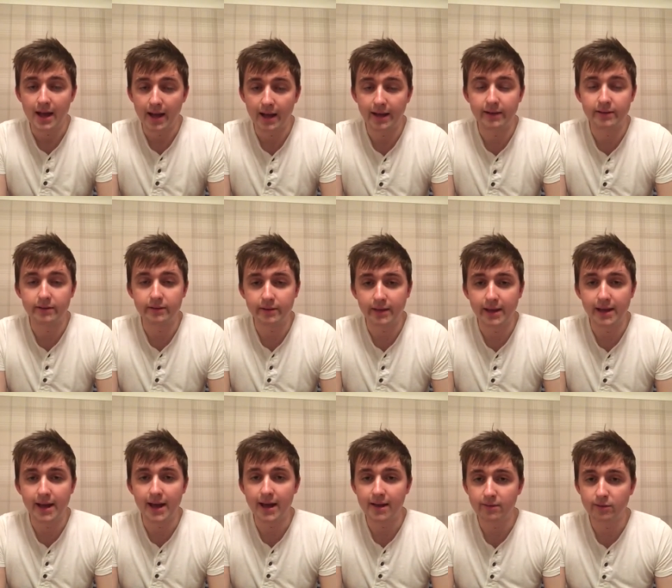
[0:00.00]
And
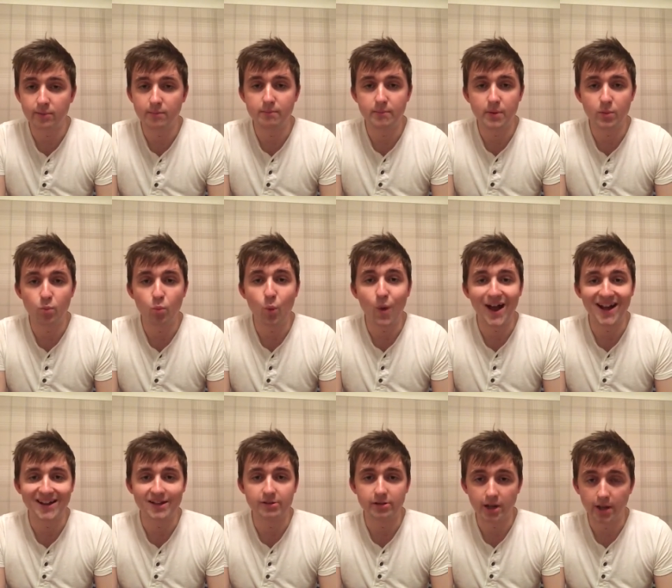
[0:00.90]
he hasn't been
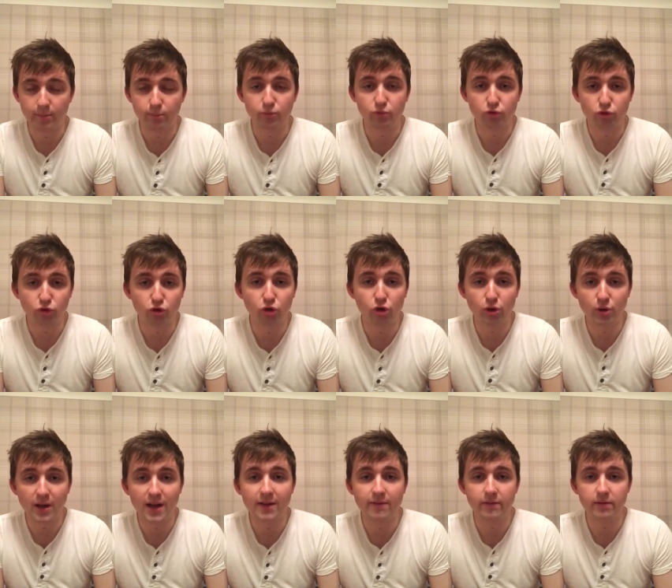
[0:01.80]
whacked up
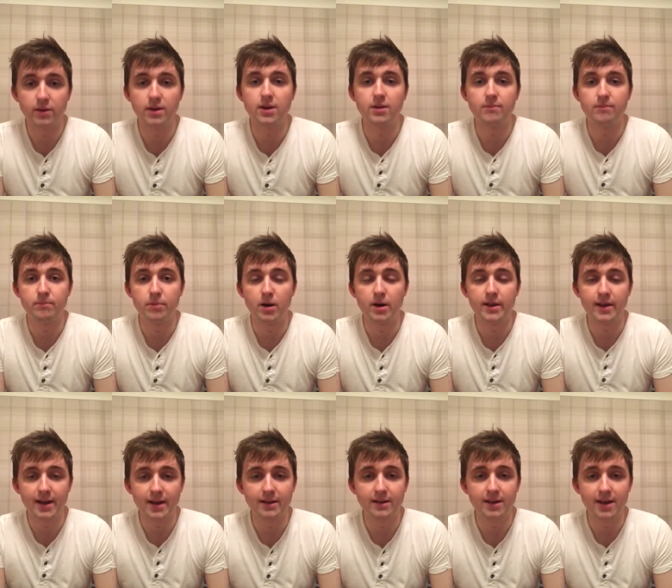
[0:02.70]
too heavy by the
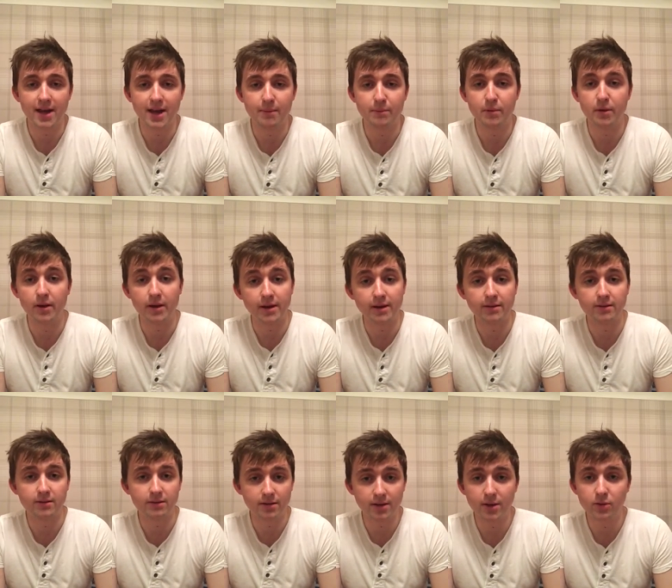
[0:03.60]
handicapper. He's
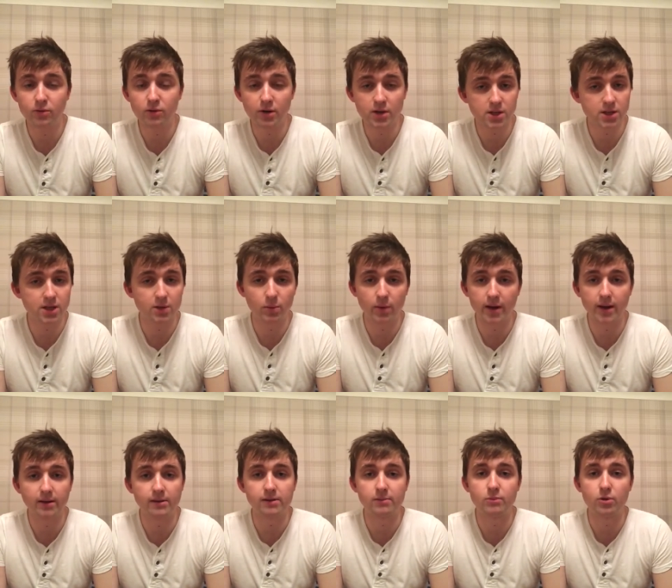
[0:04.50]
still nicely
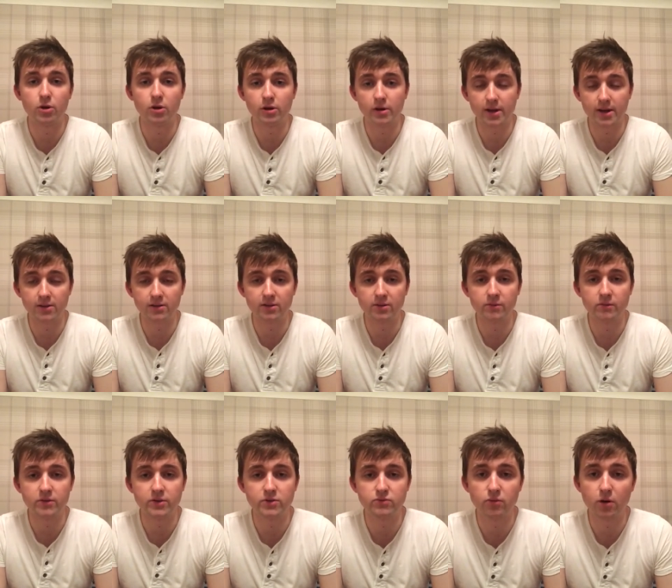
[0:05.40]
weighted tomorrow against some
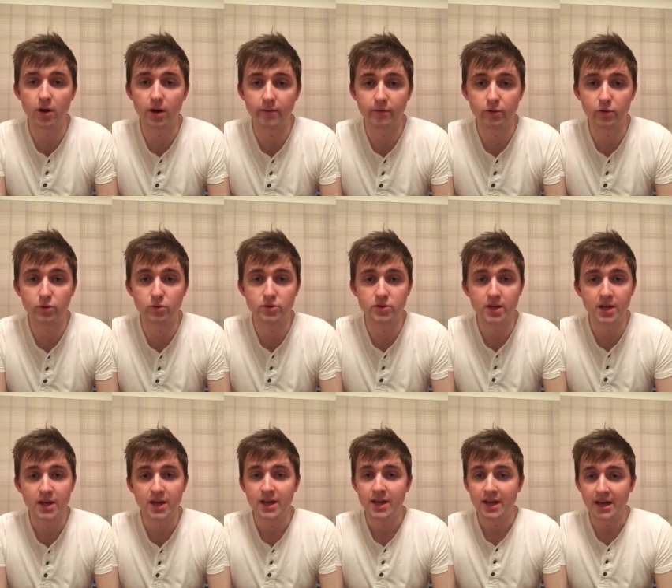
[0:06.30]
of his rivals.
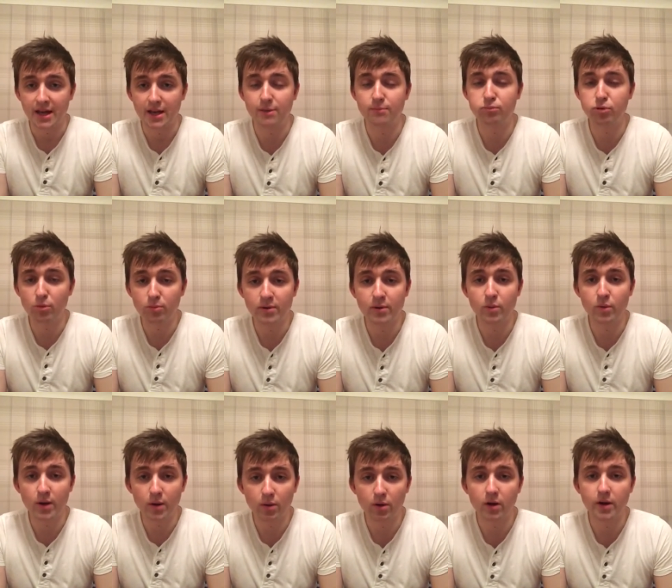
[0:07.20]
He probably
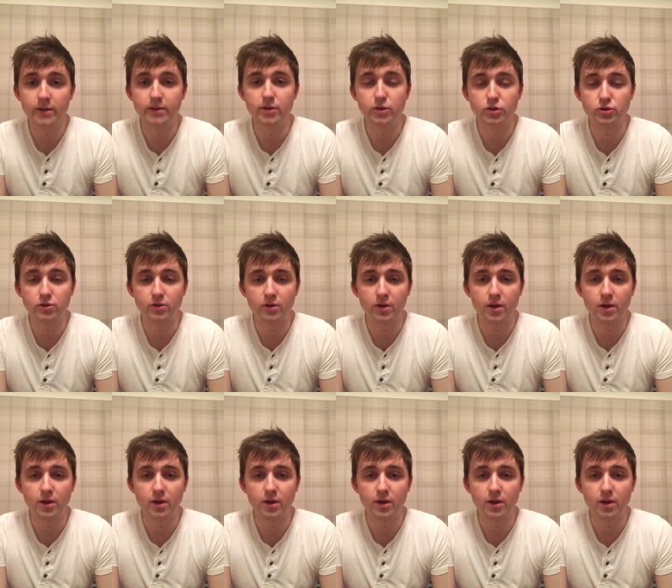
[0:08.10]
will like the